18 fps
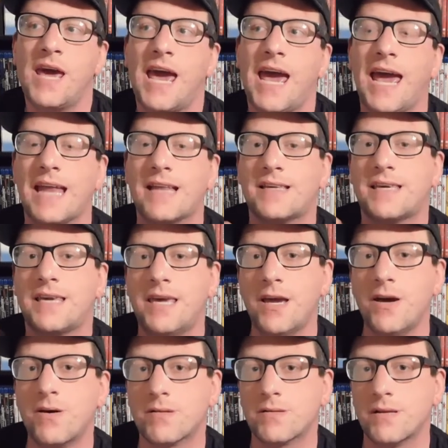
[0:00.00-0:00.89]
and
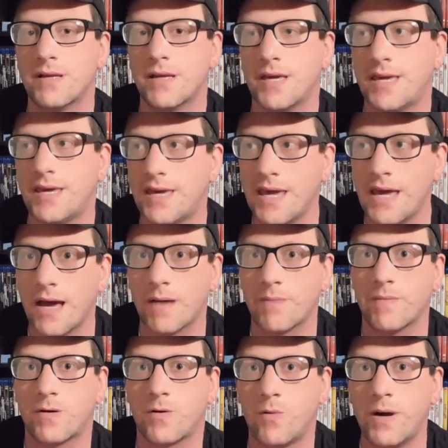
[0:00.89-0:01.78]
killed
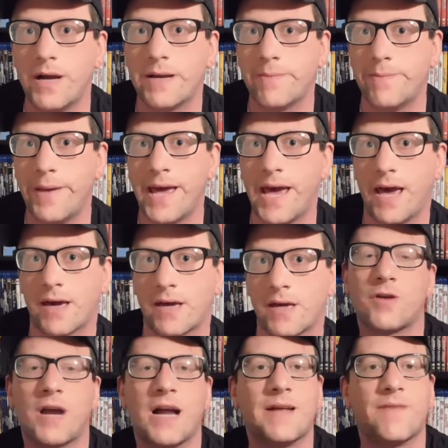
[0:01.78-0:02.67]
him, Quentin
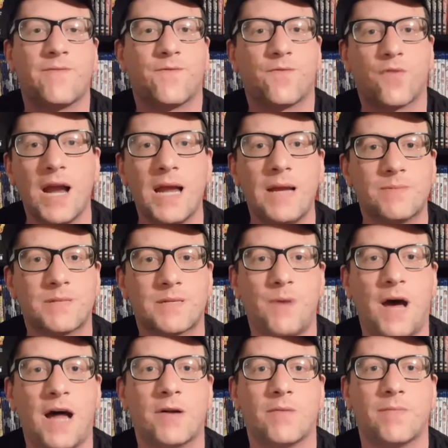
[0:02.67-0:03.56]
Beck, trying to frame
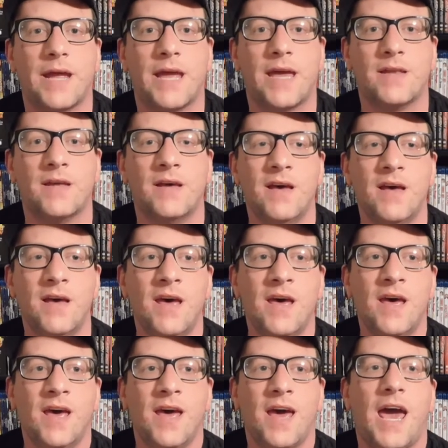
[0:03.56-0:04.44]
Spider-Man.
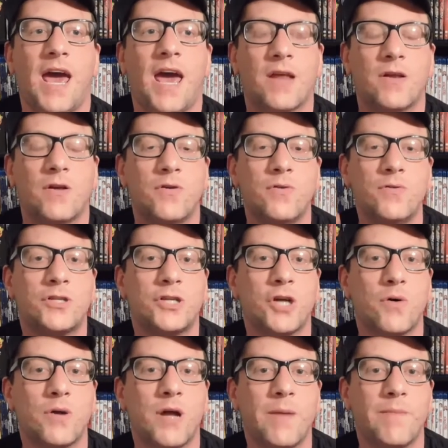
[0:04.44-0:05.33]
And who
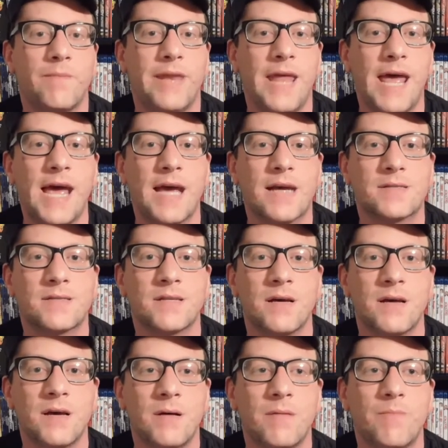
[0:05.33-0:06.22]
showed up next?
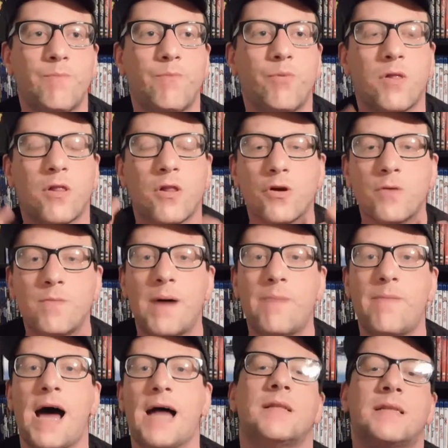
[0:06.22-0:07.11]
Blew my
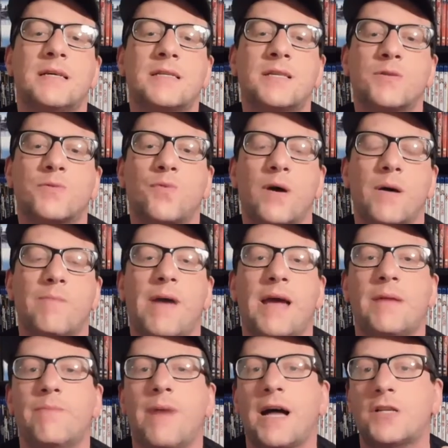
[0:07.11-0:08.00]
mind. This is what
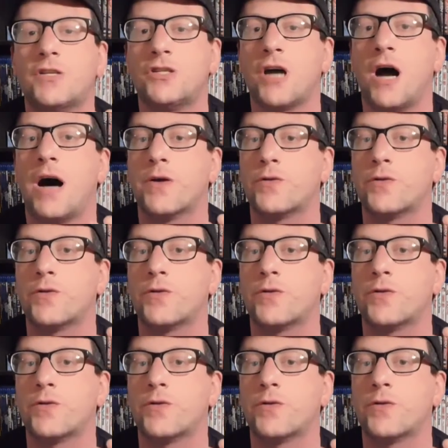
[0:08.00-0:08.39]
made my jaw